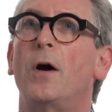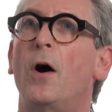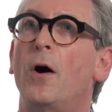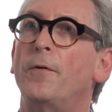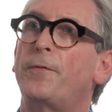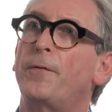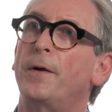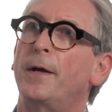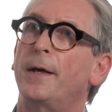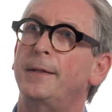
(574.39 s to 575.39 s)
of
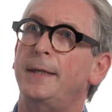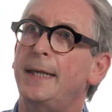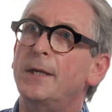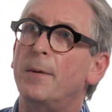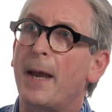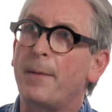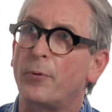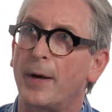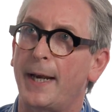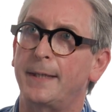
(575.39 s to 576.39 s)
the inner
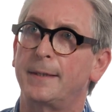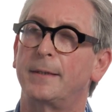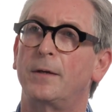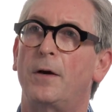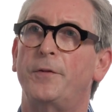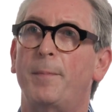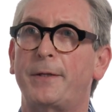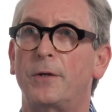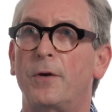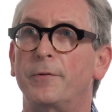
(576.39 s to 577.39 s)
membrane of the
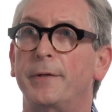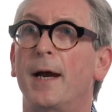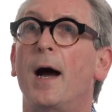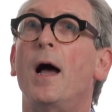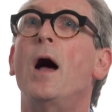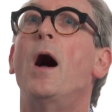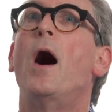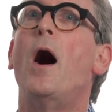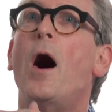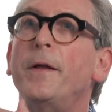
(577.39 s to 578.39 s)
mitochondria
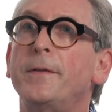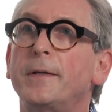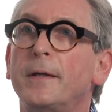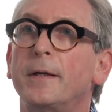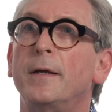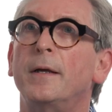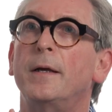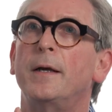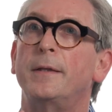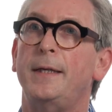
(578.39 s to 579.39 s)
on
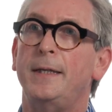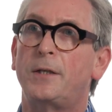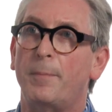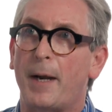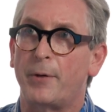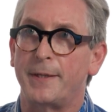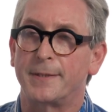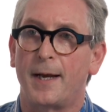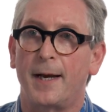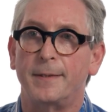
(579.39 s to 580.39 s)
the intermembrane
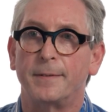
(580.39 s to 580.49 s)
side.